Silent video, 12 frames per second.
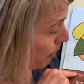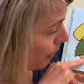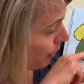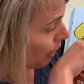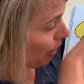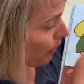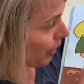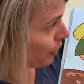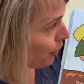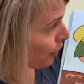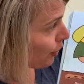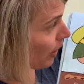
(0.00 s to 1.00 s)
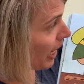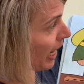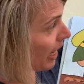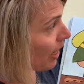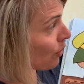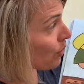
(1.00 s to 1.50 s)
burrow
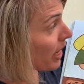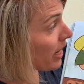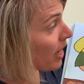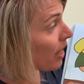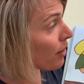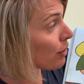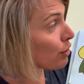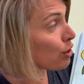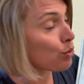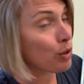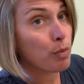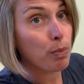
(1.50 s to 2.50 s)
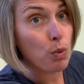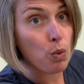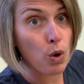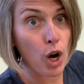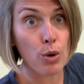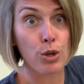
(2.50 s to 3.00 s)
underground and others swoop
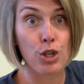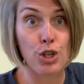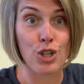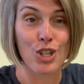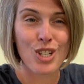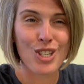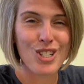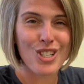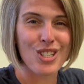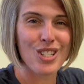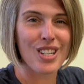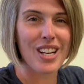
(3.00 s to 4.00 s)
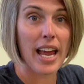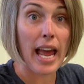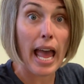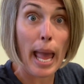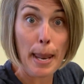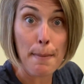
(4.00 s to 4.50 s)
whoosh
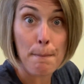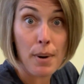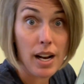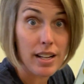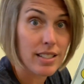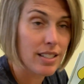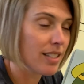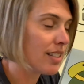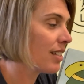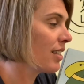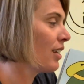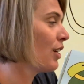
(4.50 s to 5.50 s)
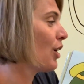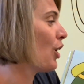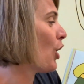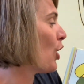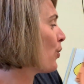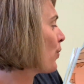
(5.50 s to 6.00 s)
and buzz
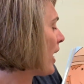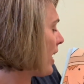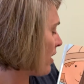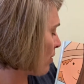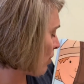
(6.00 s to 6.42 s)
around.